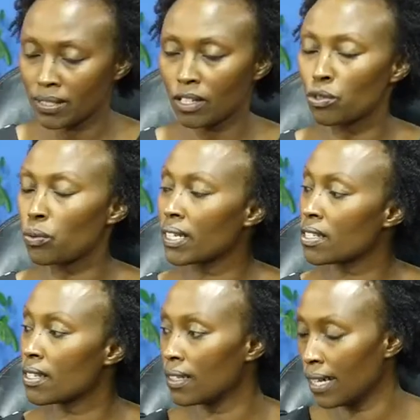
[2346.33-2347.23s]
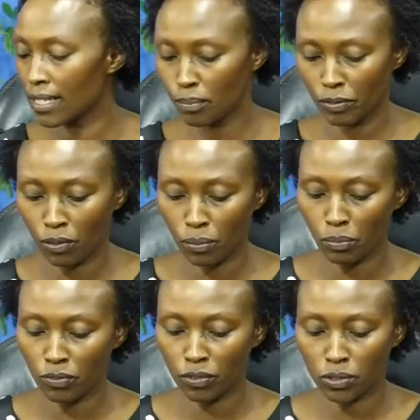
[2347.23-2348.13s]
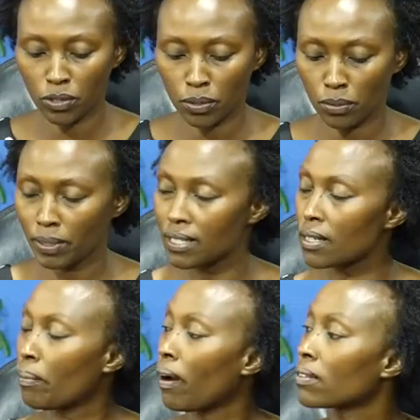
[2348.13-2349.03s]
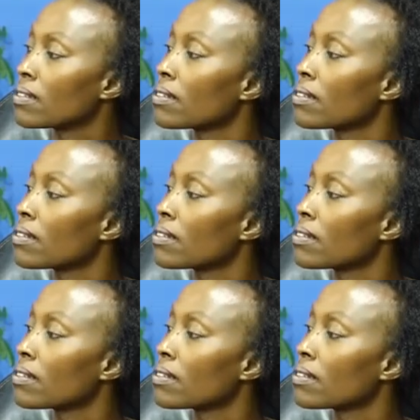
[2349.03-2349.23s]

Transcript: that you'd want us to look at before we move on to Wednesday part.